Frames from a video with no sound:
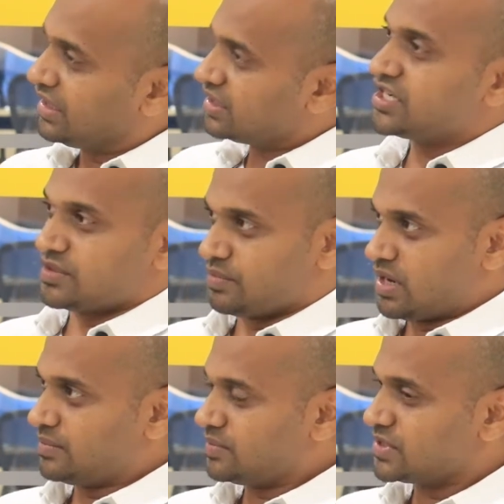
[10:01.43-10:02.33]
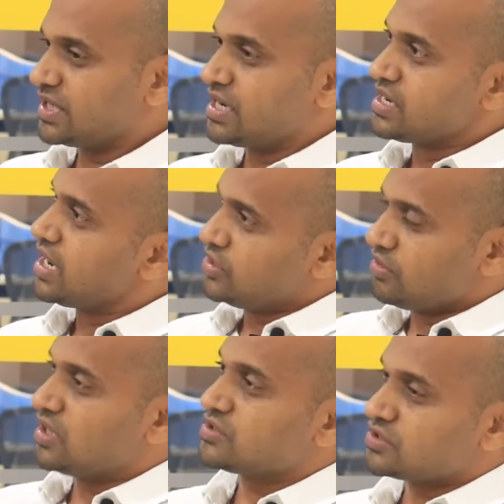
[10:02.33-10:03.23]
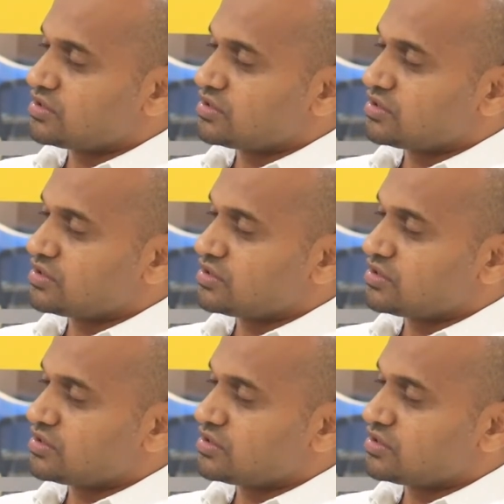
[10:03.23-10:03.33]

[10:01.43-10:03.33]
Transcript: integration problems and you also